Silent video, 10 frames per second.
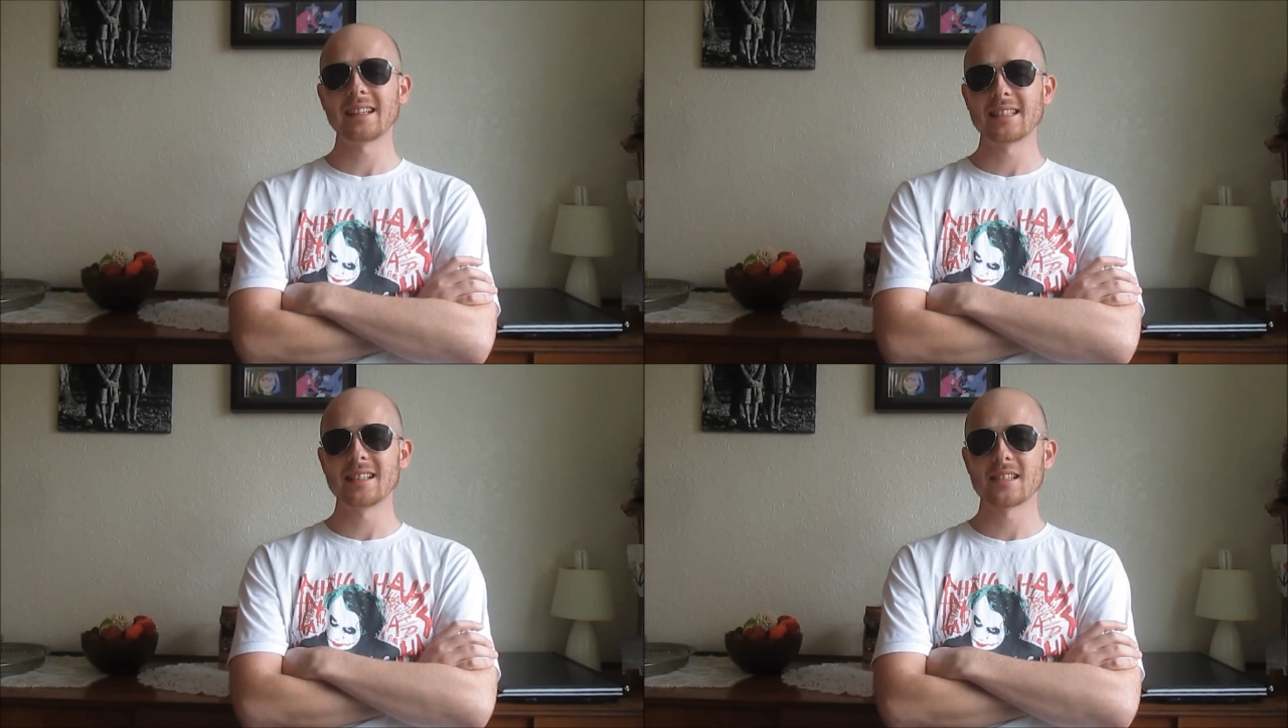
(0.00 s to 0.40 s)

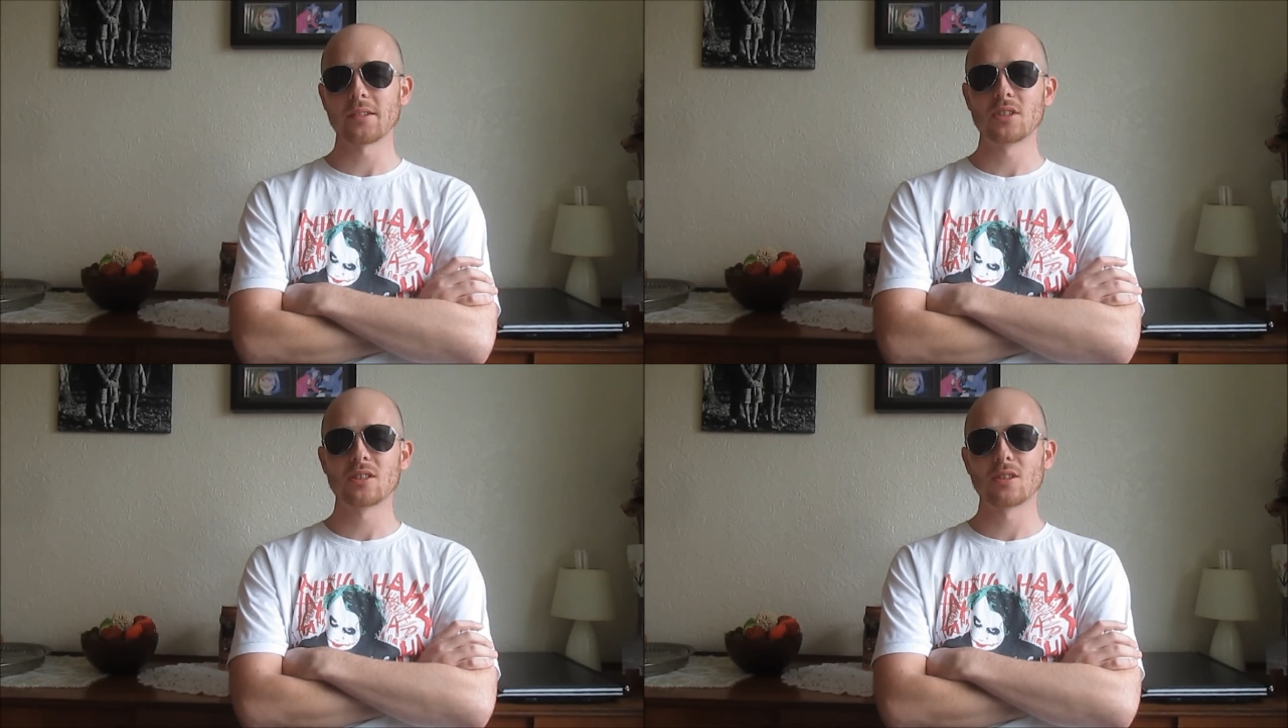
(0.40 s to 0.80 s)

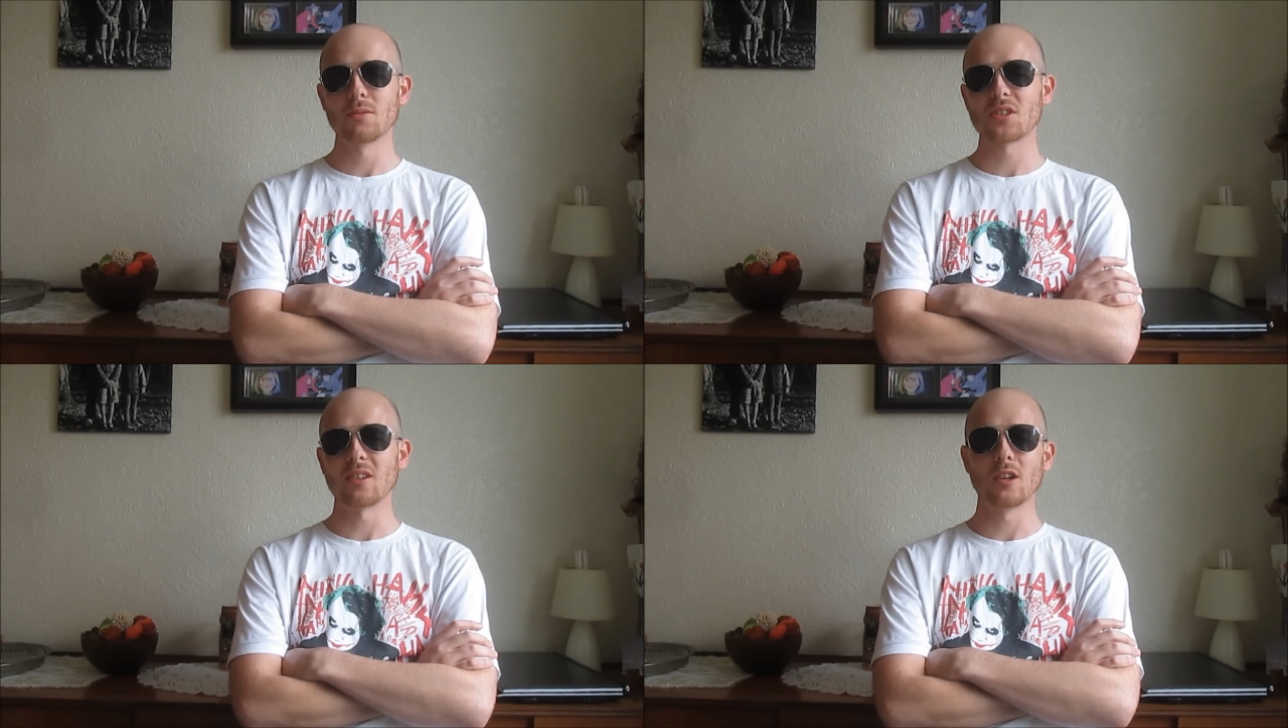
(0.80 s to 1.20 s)

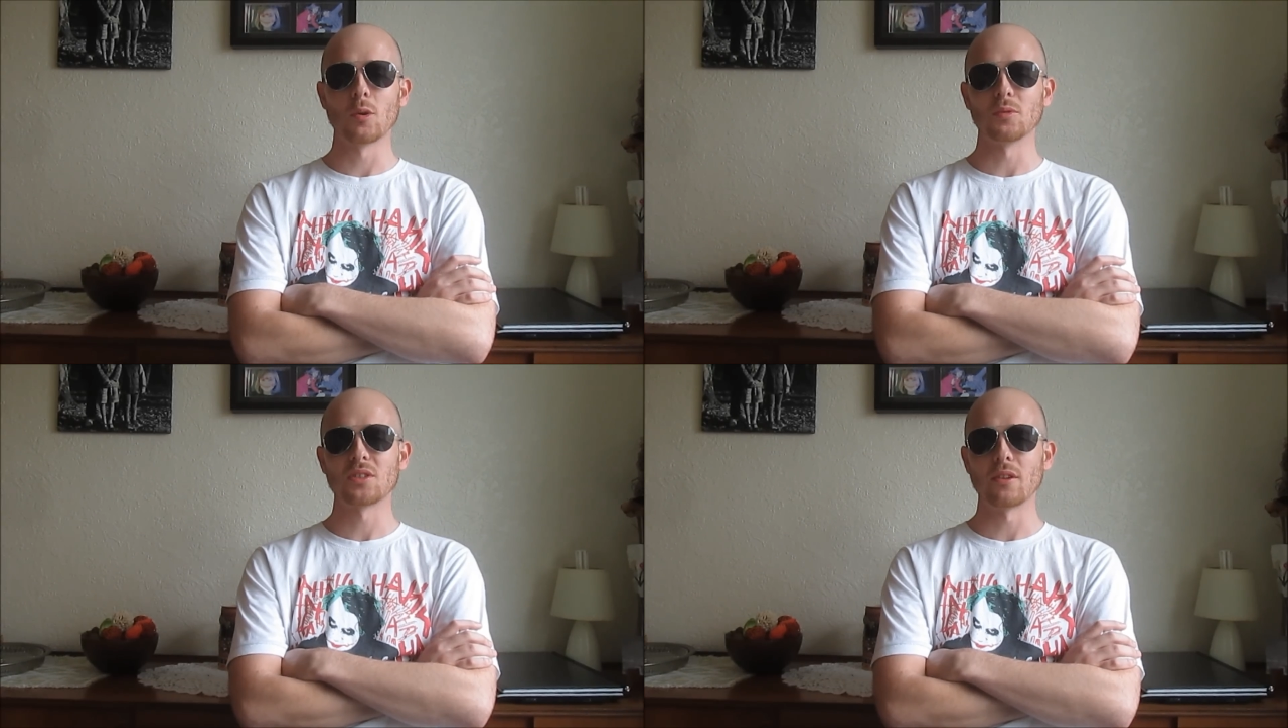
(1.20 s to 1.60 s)
1972
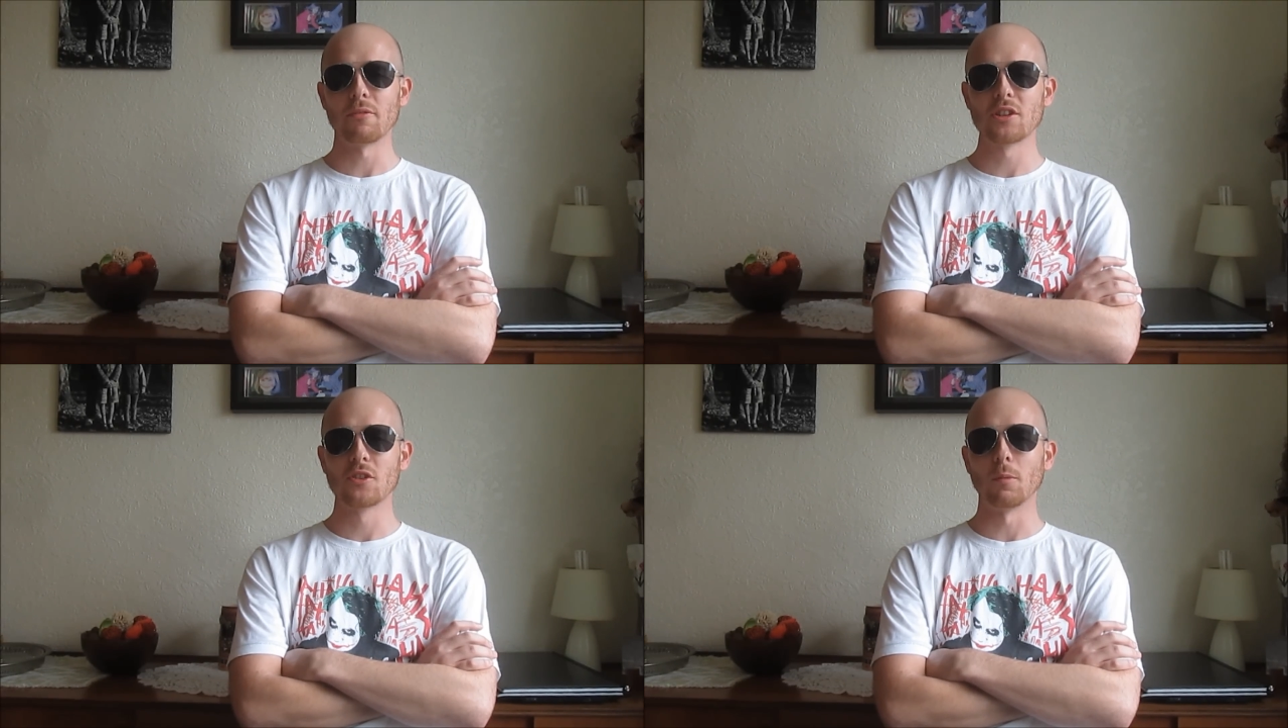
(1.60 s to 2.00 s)
sequel to the
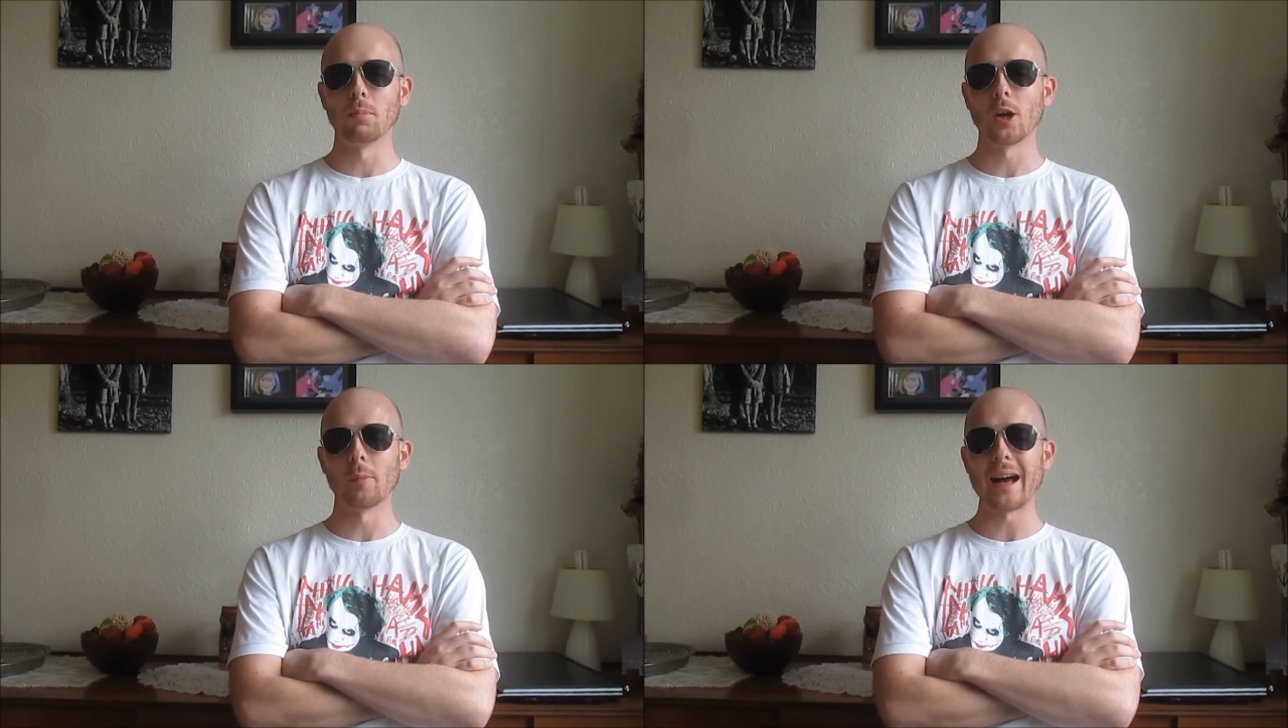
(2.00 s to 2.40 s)
original
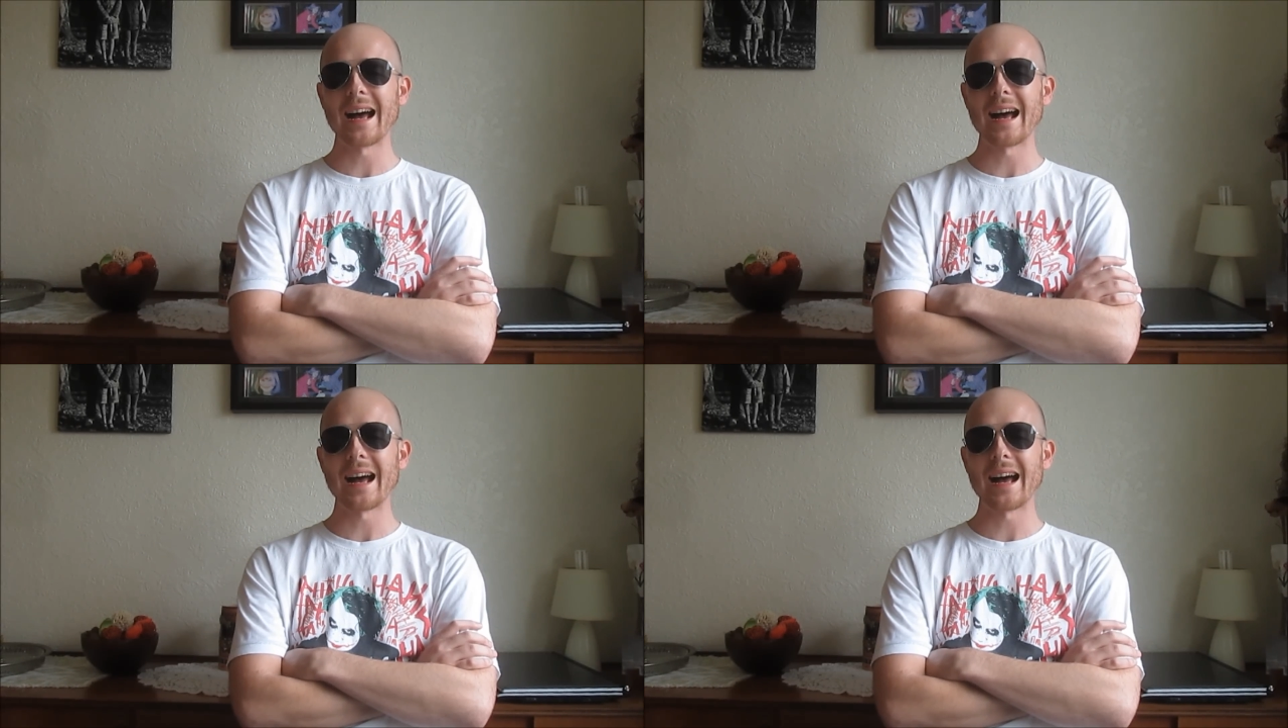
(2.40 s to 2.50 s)
Blob,